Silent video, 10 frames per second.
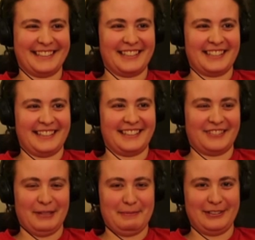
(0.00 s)
this kind
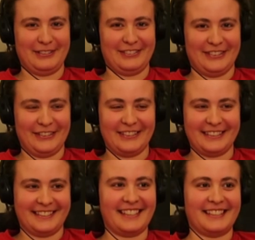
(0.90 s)
of creepy old dude
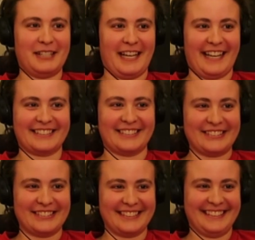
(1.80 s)
is this
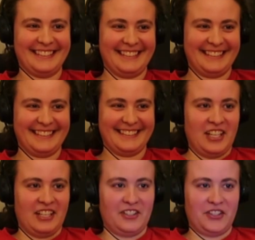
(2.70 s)
actor?
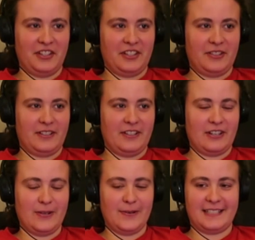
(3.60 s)
You know, you
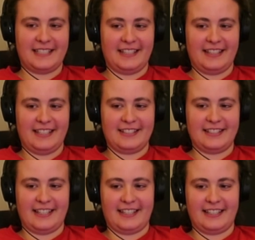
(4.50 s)
always get these,
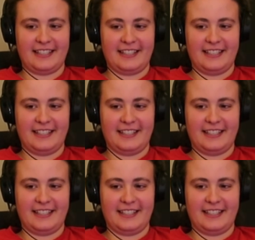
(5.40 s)
like,